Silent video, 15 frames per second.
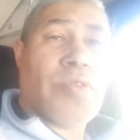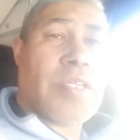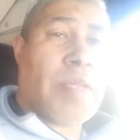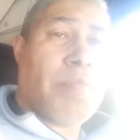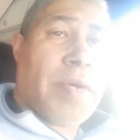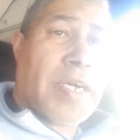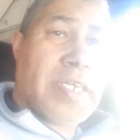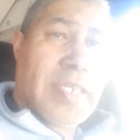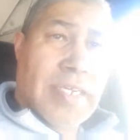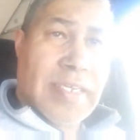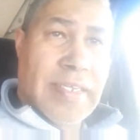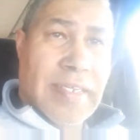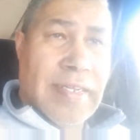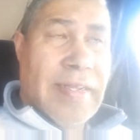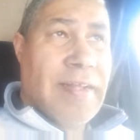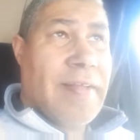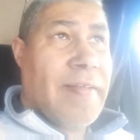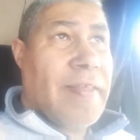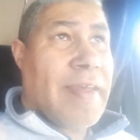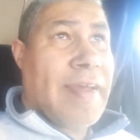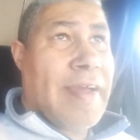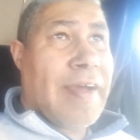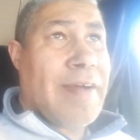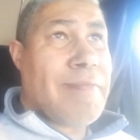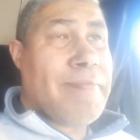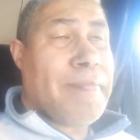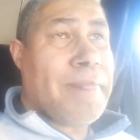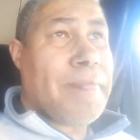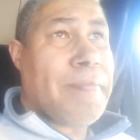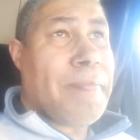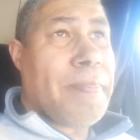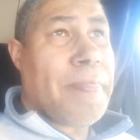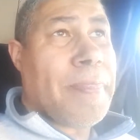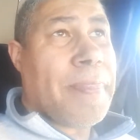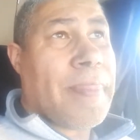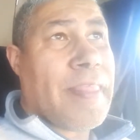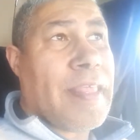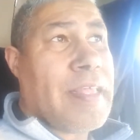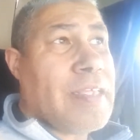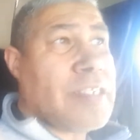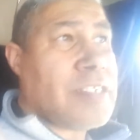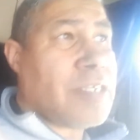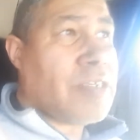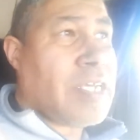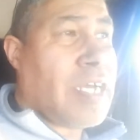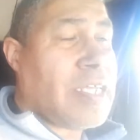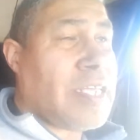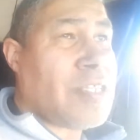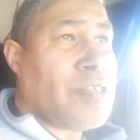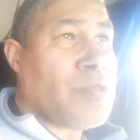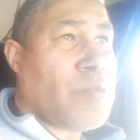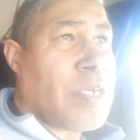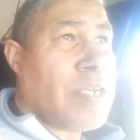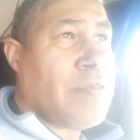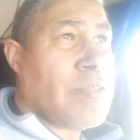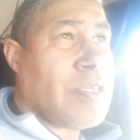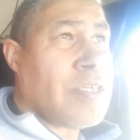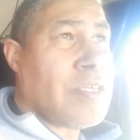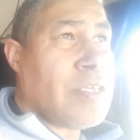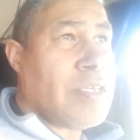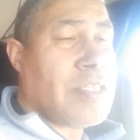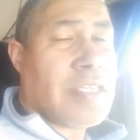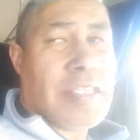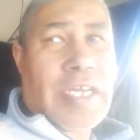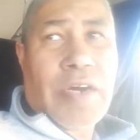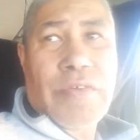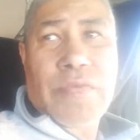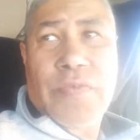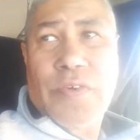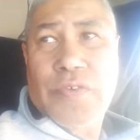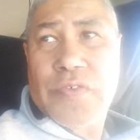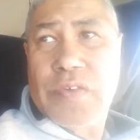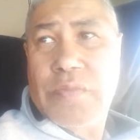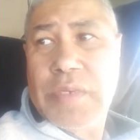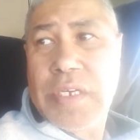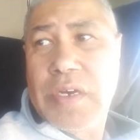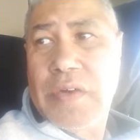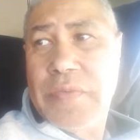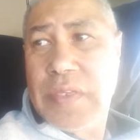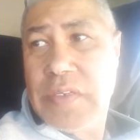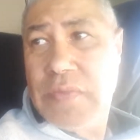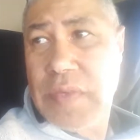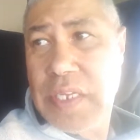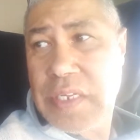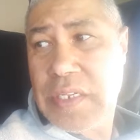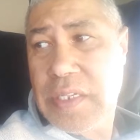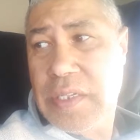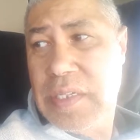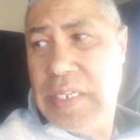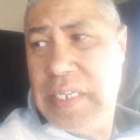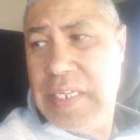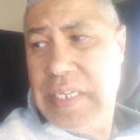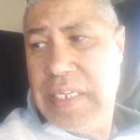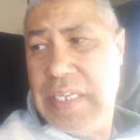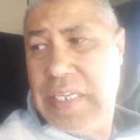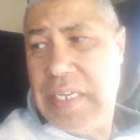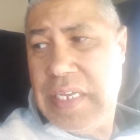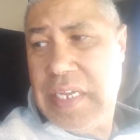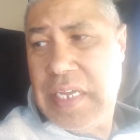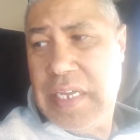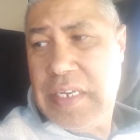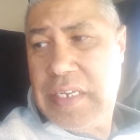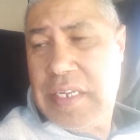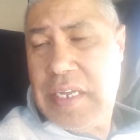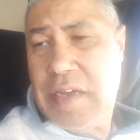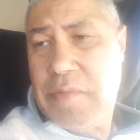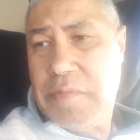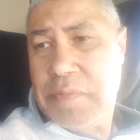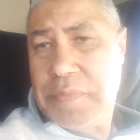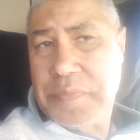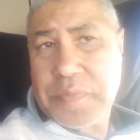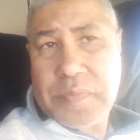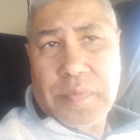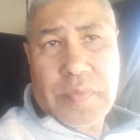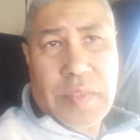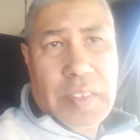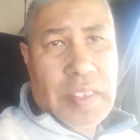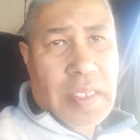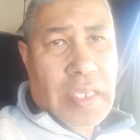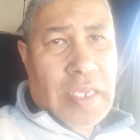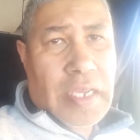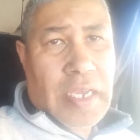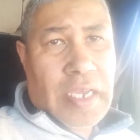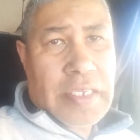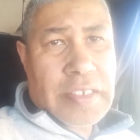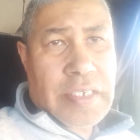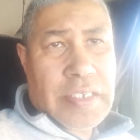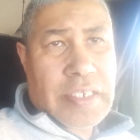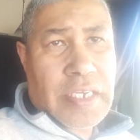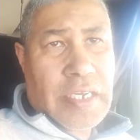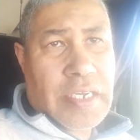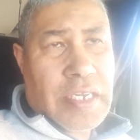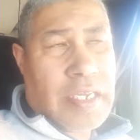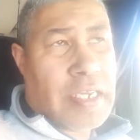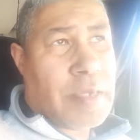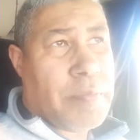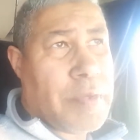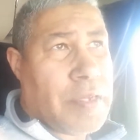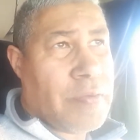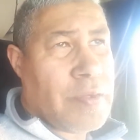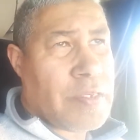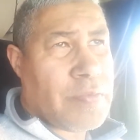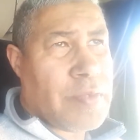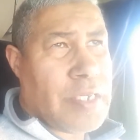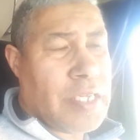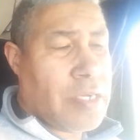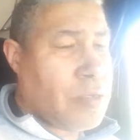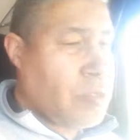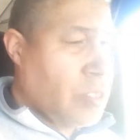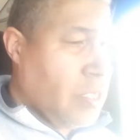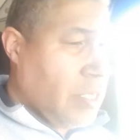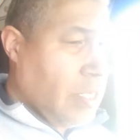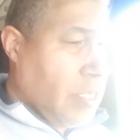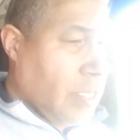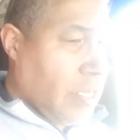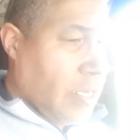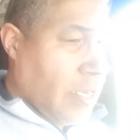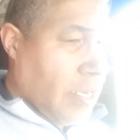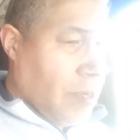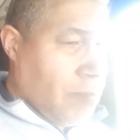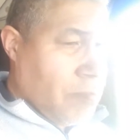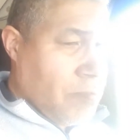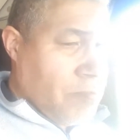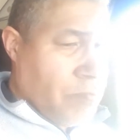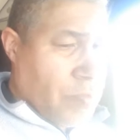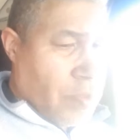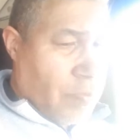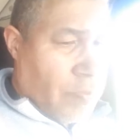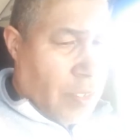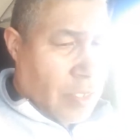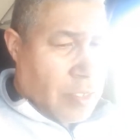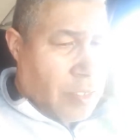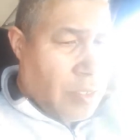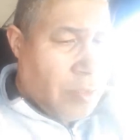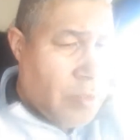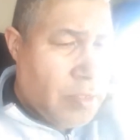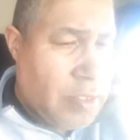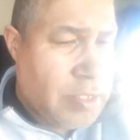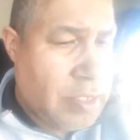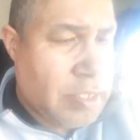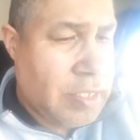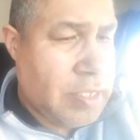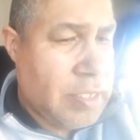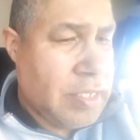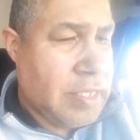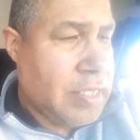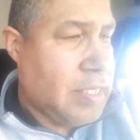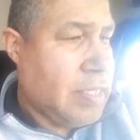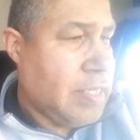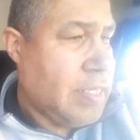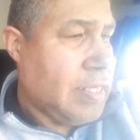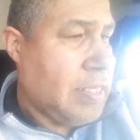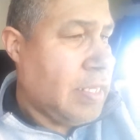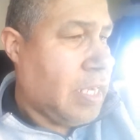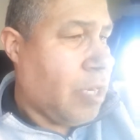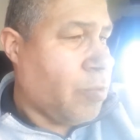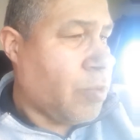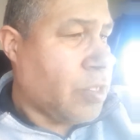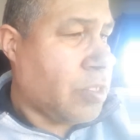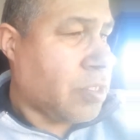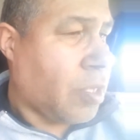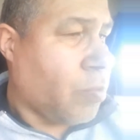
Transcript: that bunk. So yeah, that is one of the downfalls for me of this vehicle. And as I said in a previous video, the vehicle, I would say